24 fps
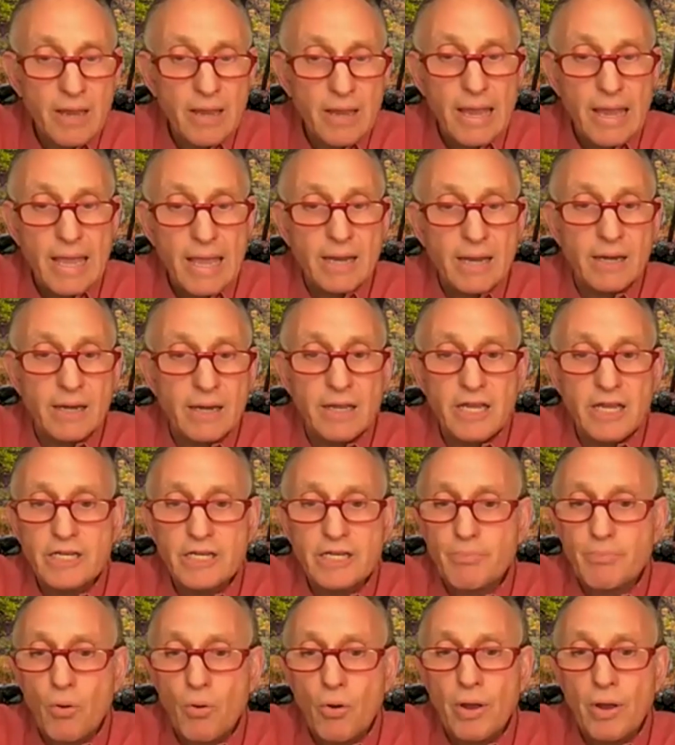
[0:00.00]
And at each
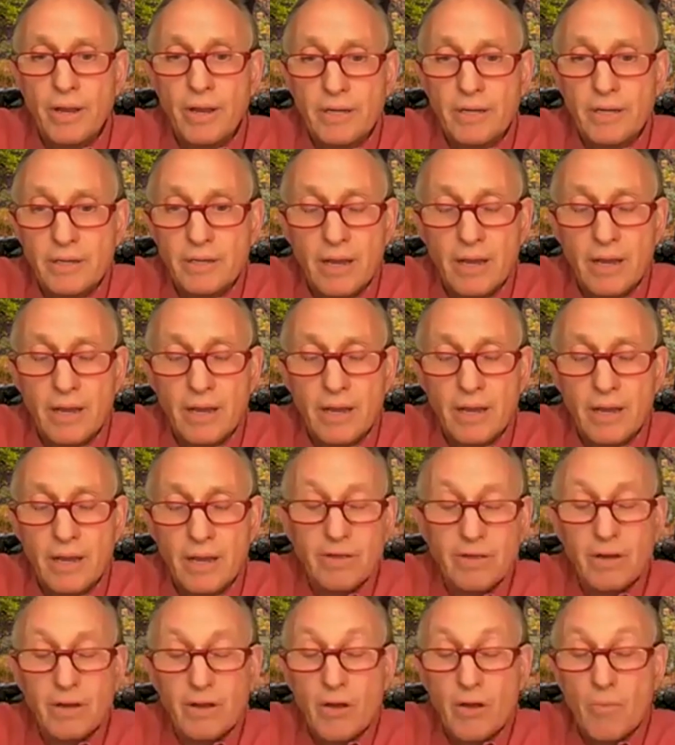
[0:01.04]
point, I'm never going
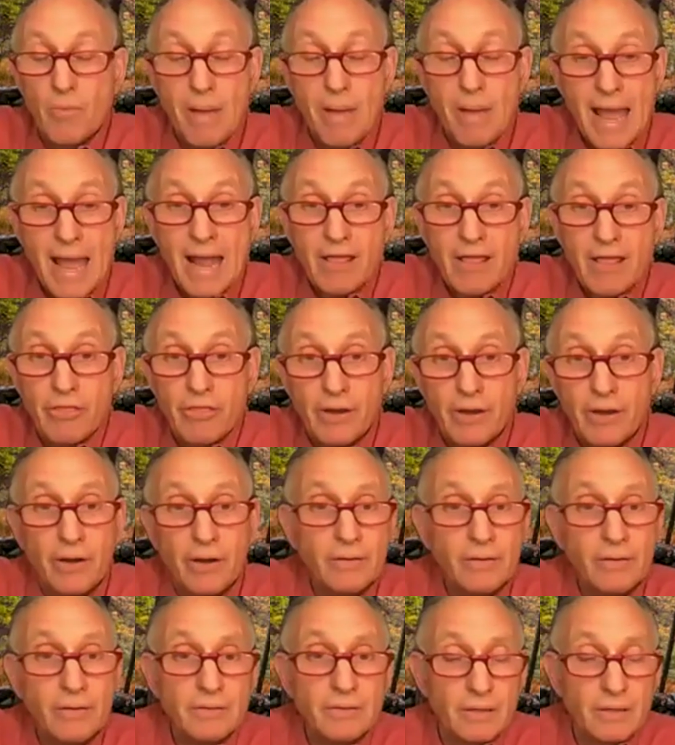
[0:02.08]
to go back
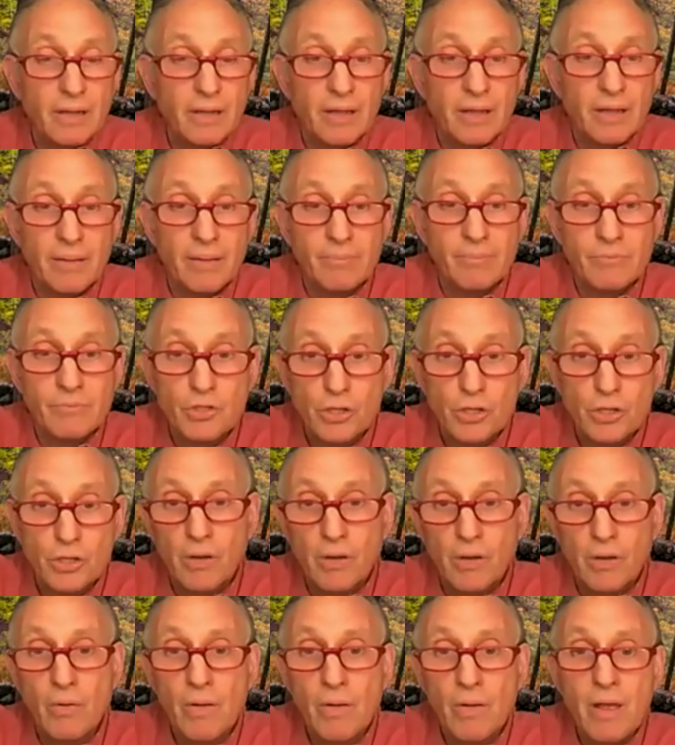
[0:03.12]
there. Um,
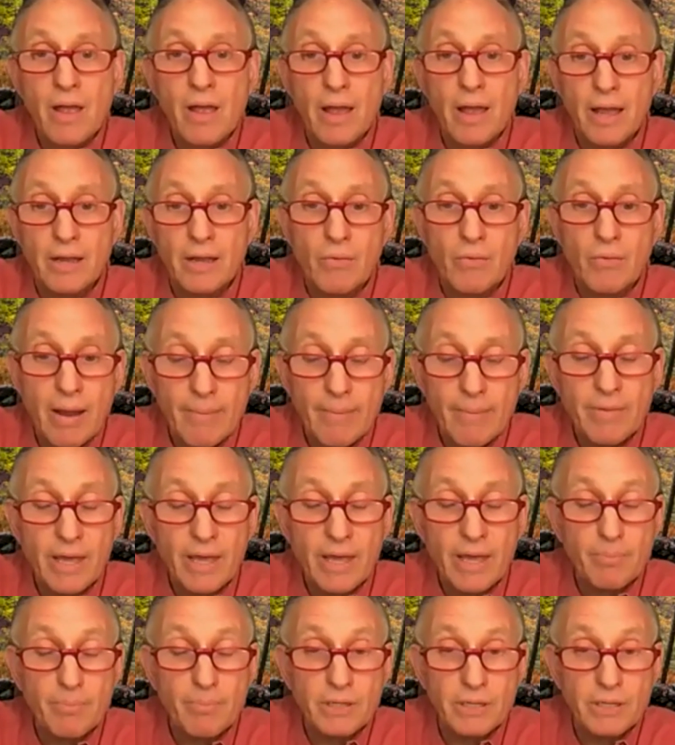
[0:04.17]
so I grab that
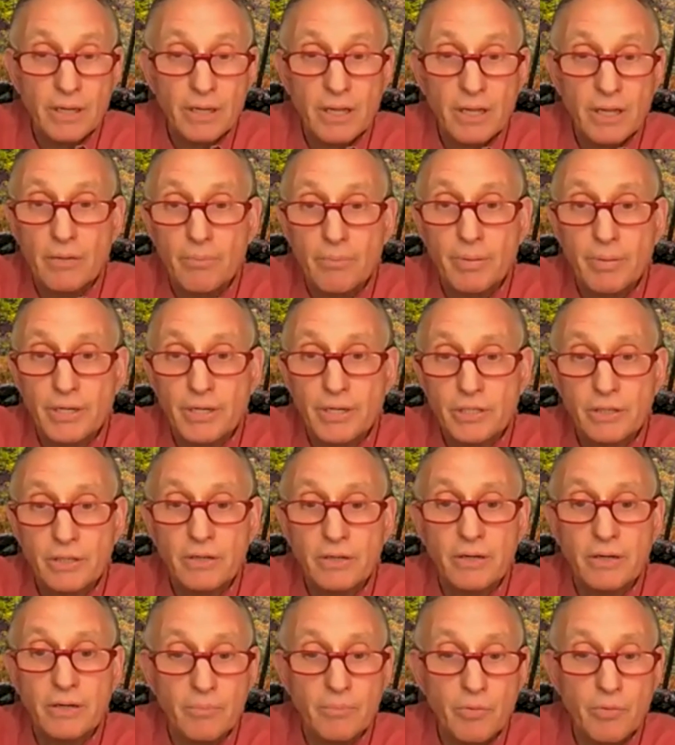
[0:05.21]
particular picture
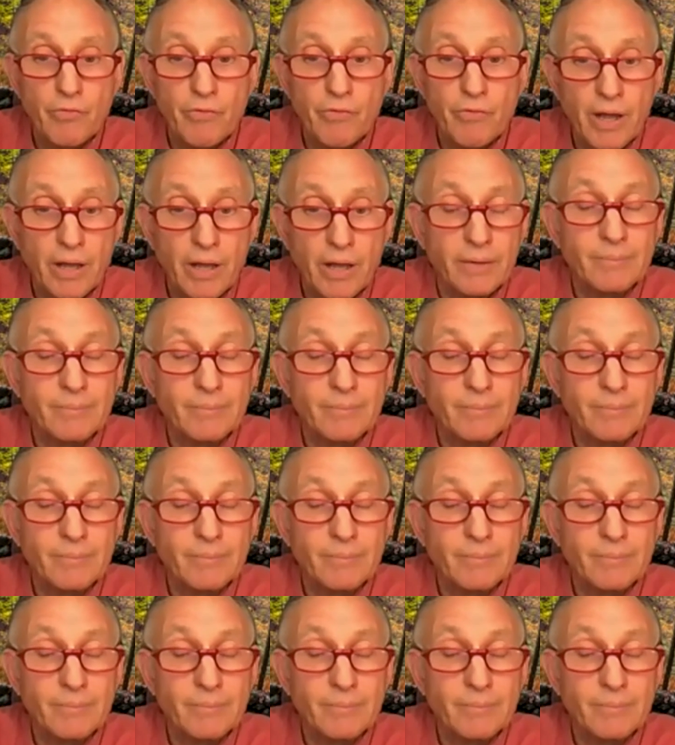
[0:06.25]
and move on.